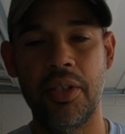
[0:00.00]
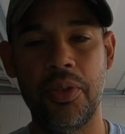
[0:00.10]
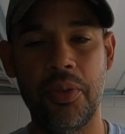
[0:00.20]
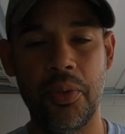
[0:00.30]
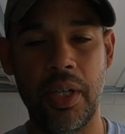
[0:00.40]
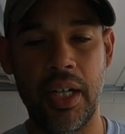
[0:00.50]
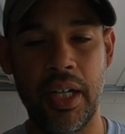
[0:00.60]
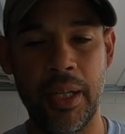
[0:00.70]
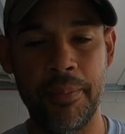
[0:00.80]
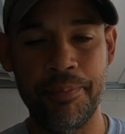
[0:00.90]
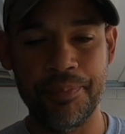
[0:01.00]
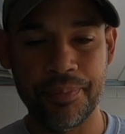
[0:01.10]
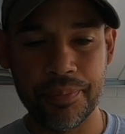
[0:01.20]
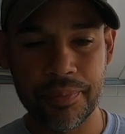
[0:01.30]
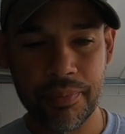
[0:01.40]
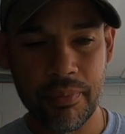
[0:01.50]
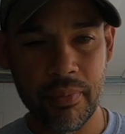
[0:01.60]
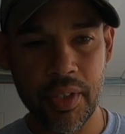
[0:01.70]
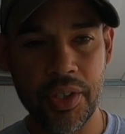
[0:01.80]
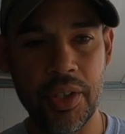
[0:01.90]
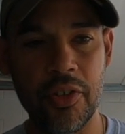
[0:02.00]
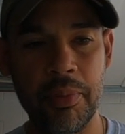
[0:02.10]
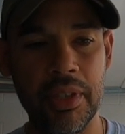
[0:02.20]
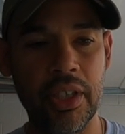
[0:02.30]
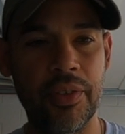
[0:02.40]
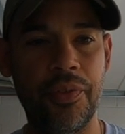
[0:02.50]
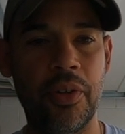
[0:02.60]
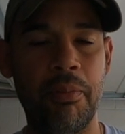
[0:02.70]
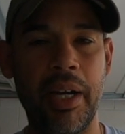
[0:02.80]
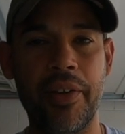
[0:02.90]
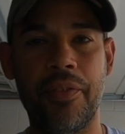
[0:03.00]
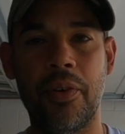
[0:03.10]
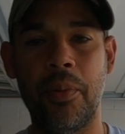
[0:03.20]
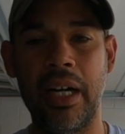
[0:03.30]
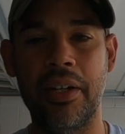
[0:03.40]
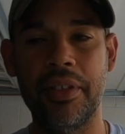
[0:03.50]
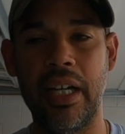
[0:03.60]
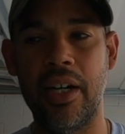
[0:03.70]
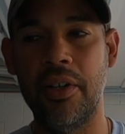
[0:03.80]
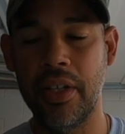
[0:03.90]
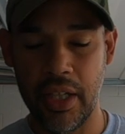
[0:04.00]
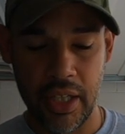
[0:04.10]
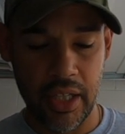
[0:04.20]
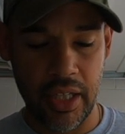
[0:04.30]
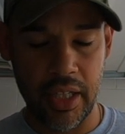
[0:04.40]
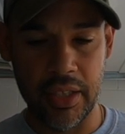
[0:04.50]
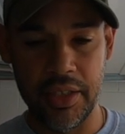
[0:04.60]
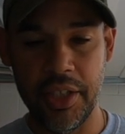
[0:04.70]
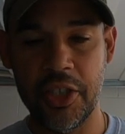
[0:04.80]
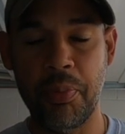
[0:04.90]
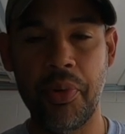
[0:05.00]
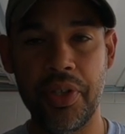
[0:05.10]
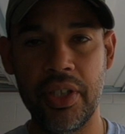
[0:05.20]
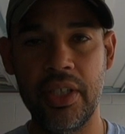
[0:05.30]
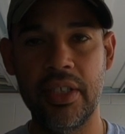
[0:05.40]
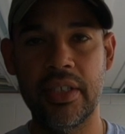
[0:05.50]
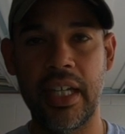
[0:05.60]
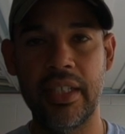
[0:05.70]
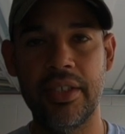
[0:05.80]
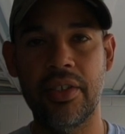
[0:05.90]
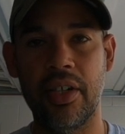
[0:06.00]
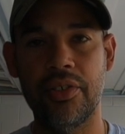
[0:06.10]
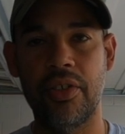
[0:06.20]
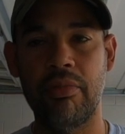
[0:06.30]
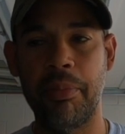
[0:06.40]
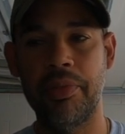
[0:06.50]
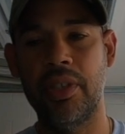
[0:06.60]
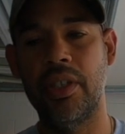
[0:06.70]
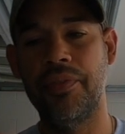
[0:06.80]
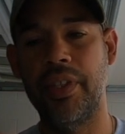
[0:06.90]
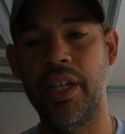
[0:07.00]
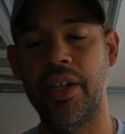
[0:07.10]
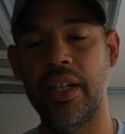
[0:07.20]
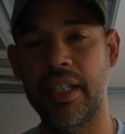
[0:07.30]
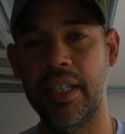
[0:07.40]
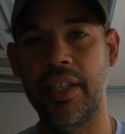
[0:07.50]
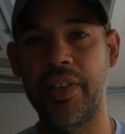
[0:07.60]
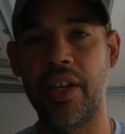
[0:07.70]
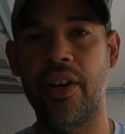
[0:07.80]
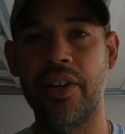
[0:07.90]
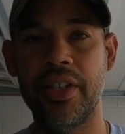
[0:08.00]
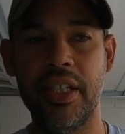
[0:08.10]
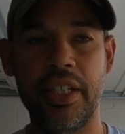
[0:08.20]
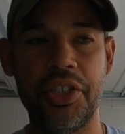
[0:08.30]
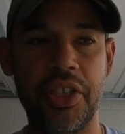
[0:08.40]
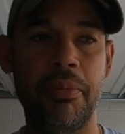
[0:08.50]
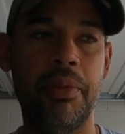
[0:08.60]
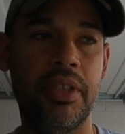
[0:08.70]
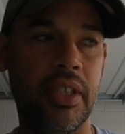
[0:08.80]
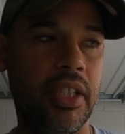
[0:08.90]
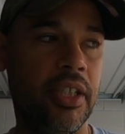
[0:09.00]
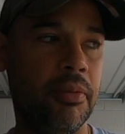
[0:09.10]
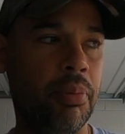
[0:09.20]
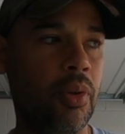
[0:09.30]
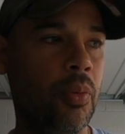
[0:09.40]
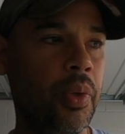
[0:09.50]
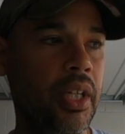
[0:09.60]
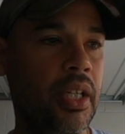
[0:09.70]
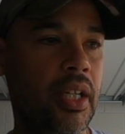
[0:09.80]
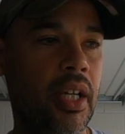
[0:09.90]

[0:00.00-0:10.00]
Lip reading: who, you know, who've been looking for a bike for a while now. Dick's Sporting Goods, I did talk to the representative there. Again, they are getting shipments in per week,